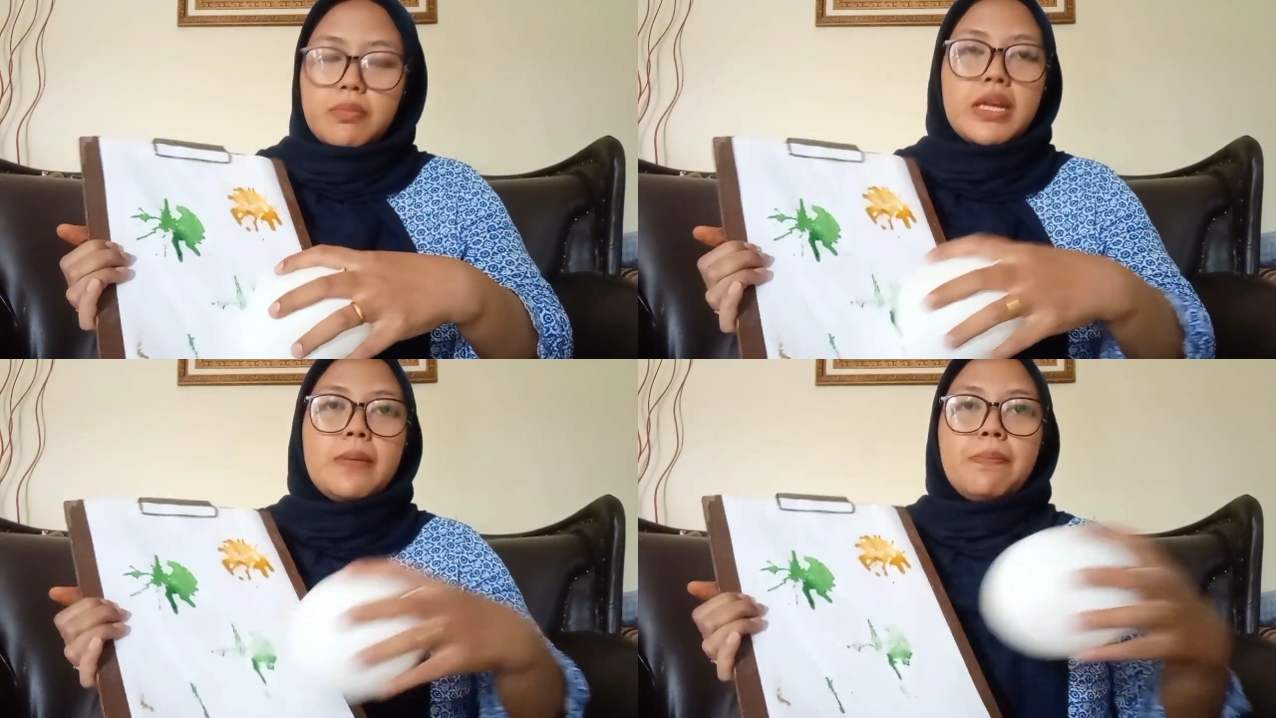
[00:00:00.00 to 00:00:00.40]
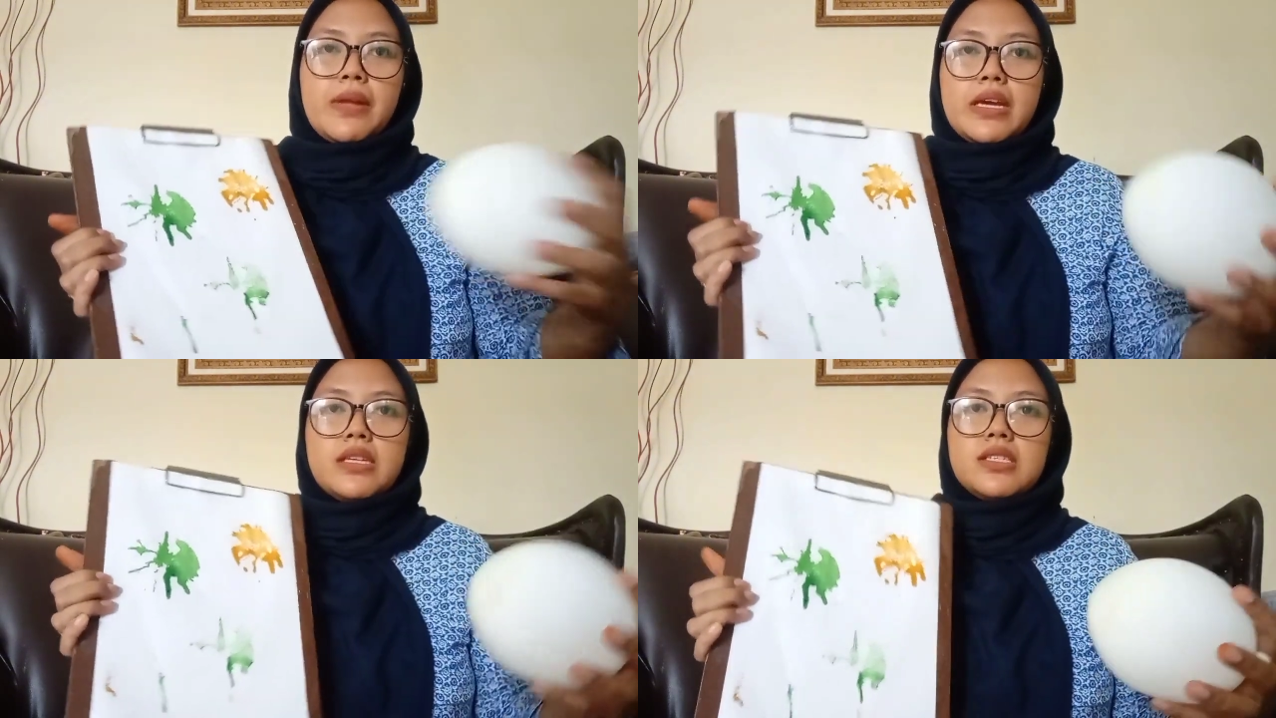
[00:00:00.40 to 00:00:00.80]
many
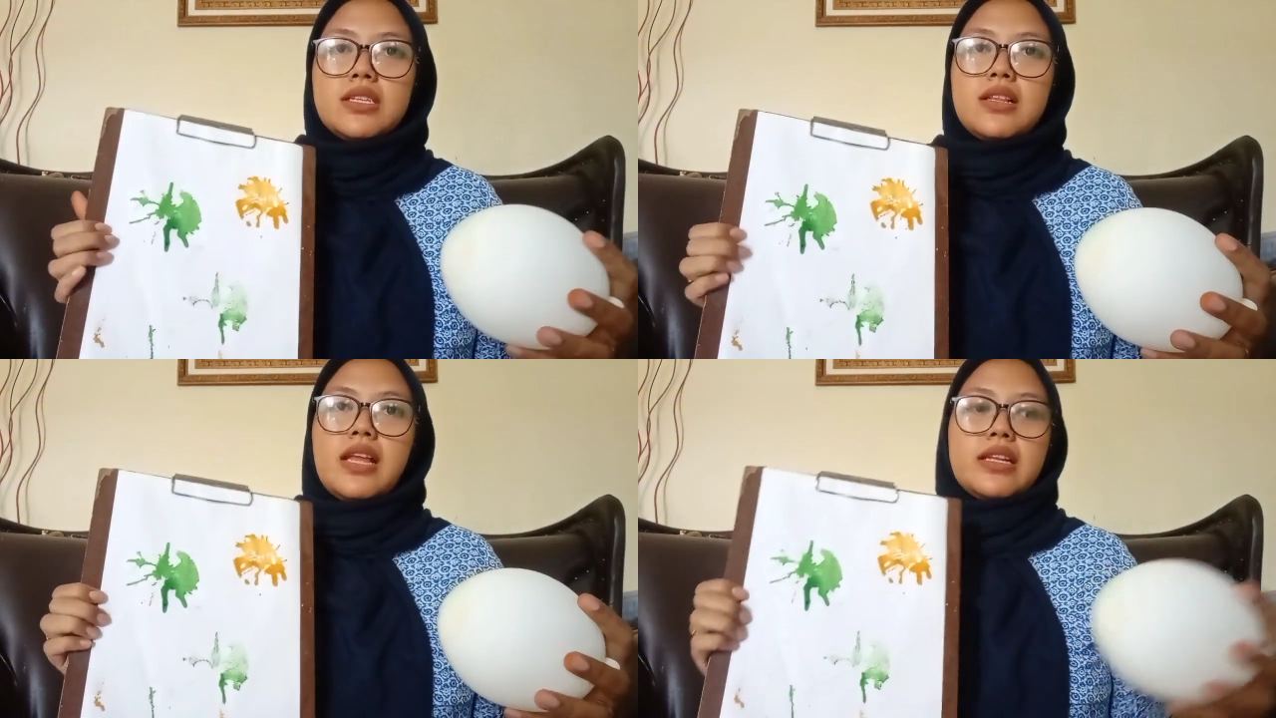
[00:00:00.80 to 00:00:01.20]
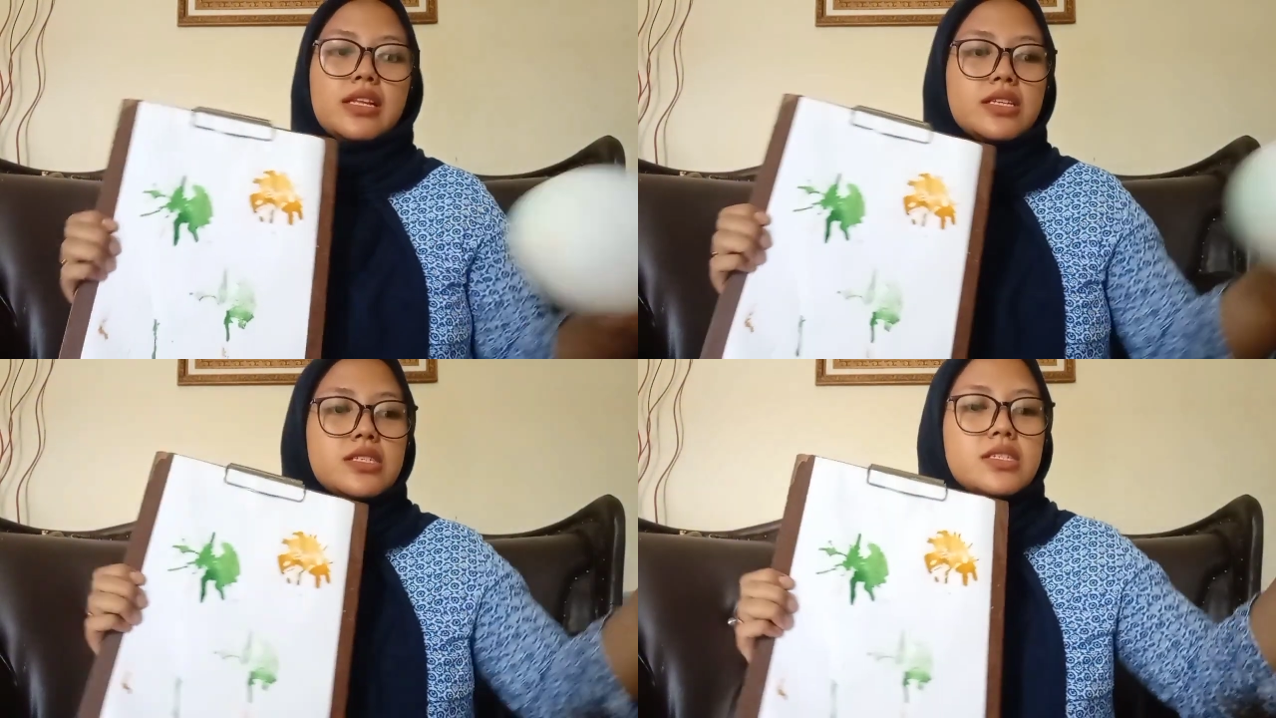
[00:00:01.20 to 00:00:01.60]
places like
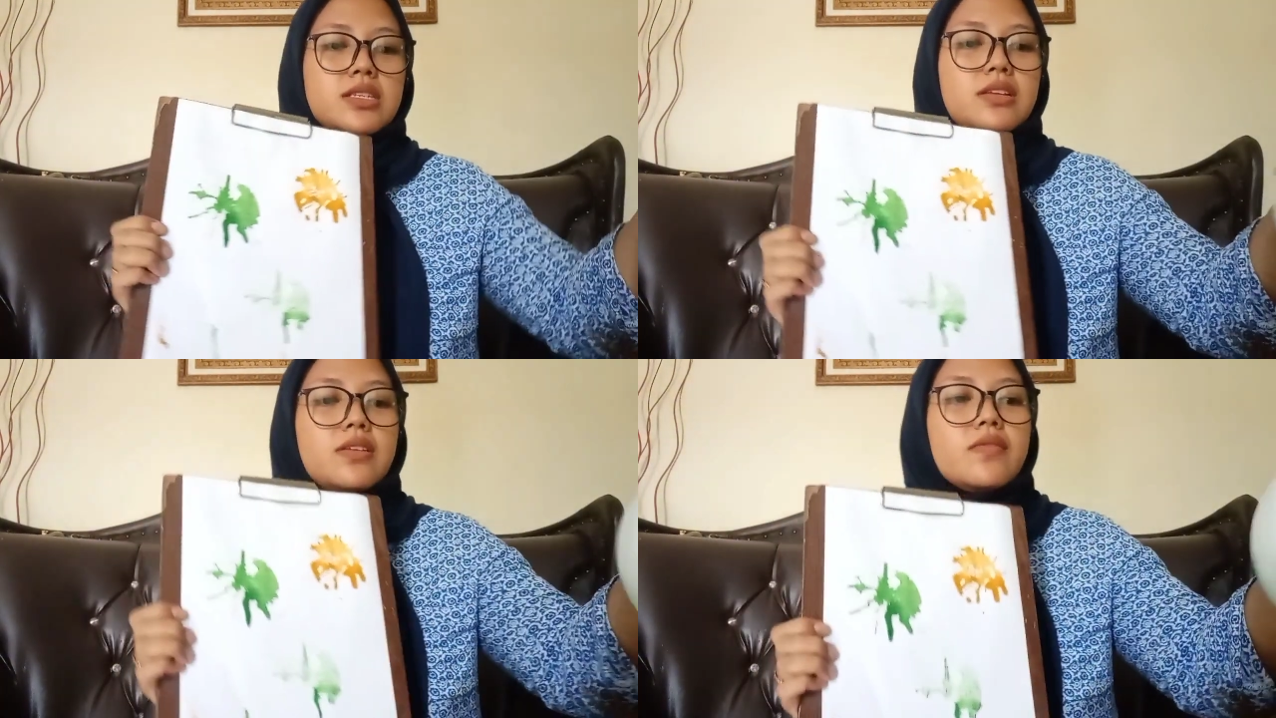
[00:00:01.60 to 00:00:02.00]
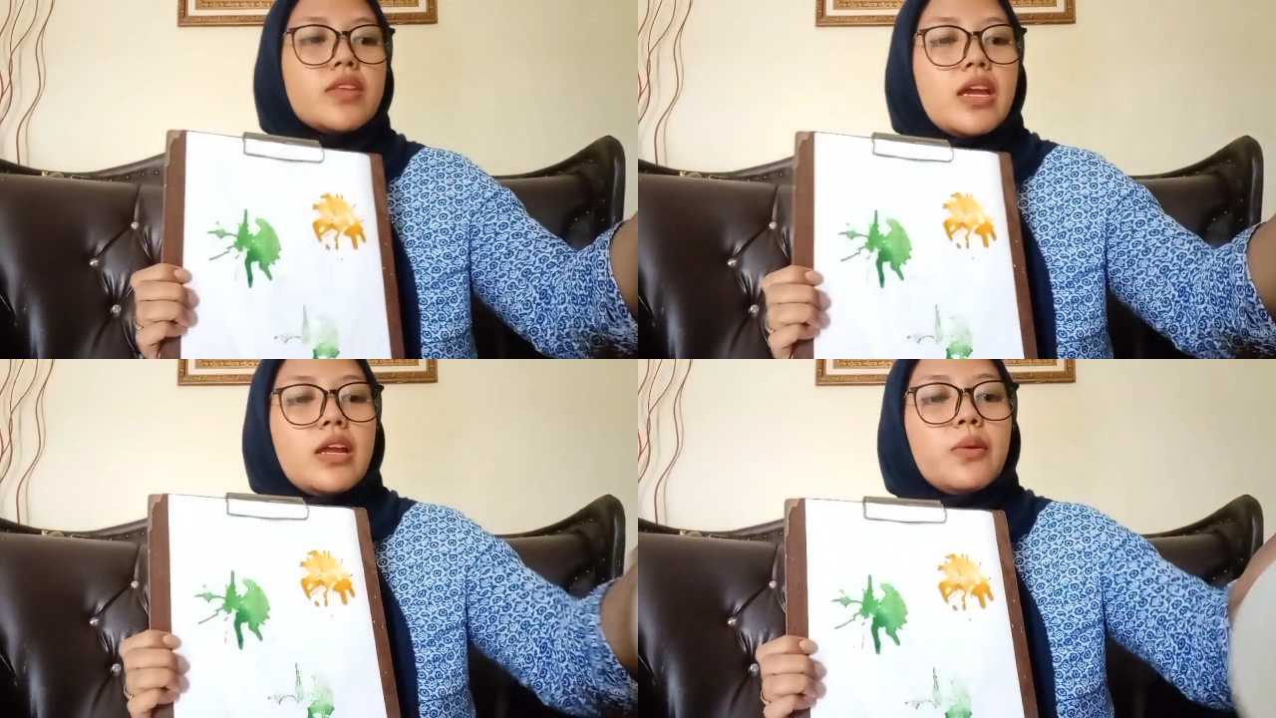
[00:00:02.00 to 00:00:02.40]
this.
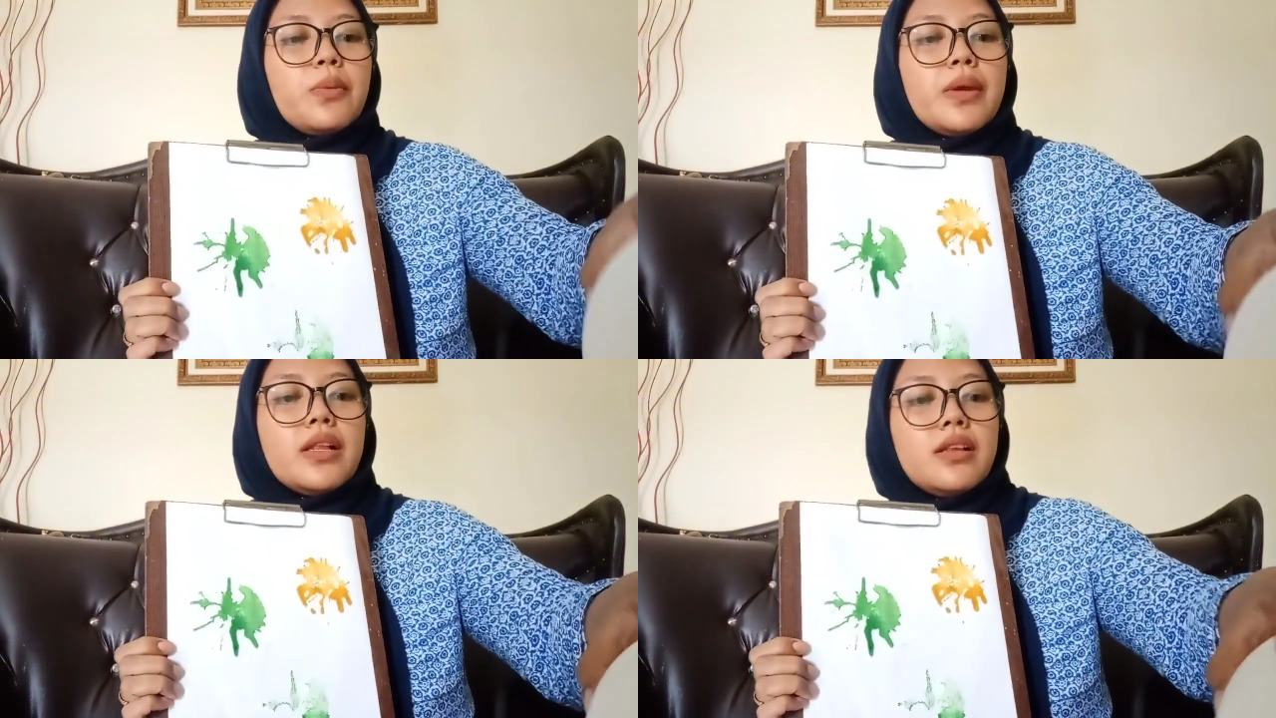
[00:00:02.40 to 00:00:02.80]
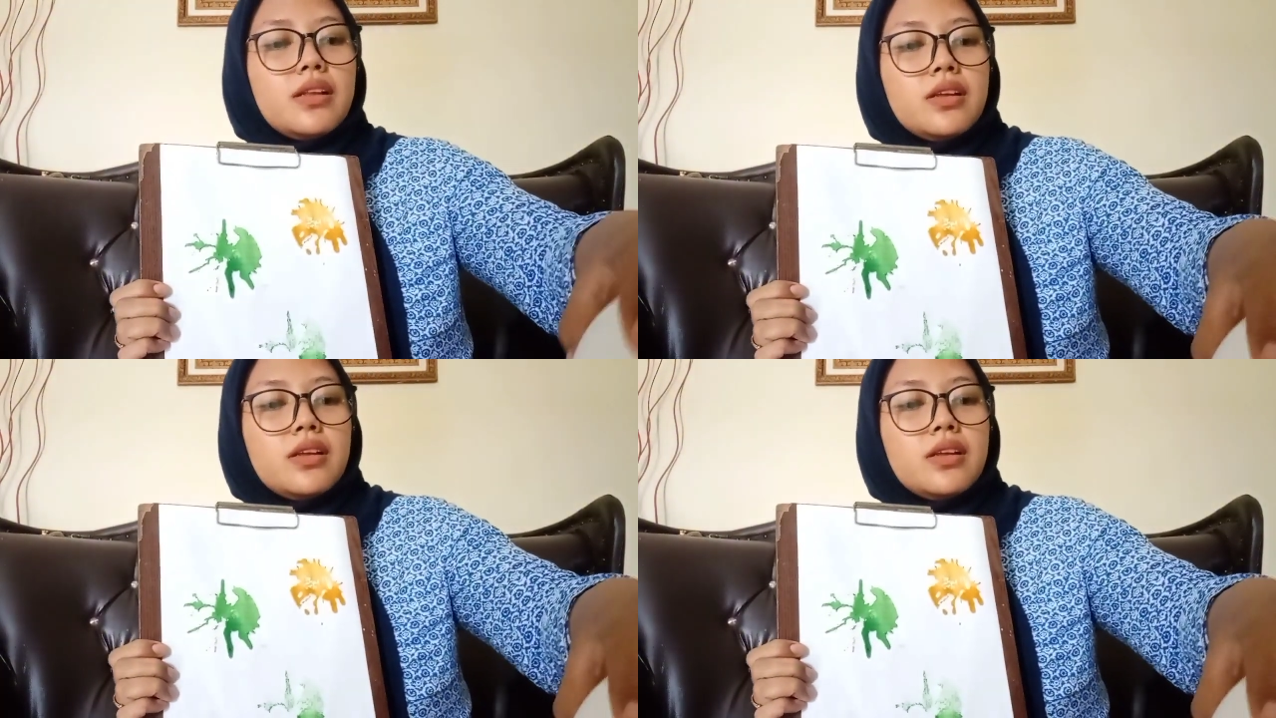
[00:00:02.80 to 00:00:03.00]
It will